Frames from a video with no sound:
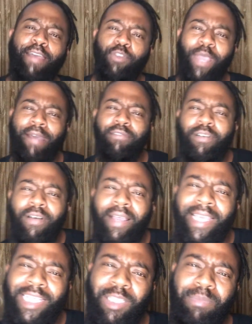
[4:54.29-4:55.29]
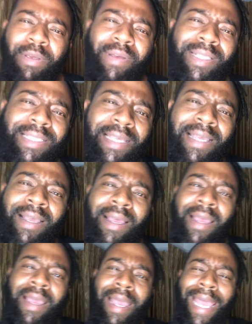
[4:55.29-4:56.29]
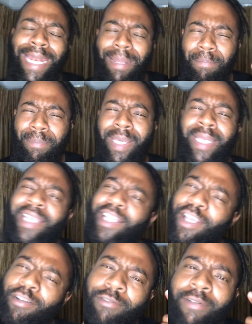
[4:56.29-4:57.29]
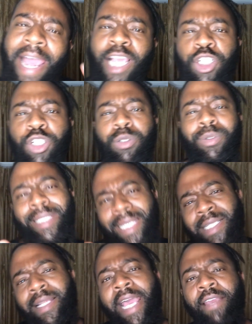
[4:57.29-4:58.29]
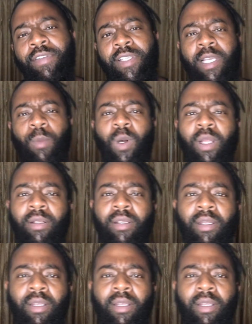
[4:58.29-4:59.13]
you ever experienced an immediate irrational dislike for someone,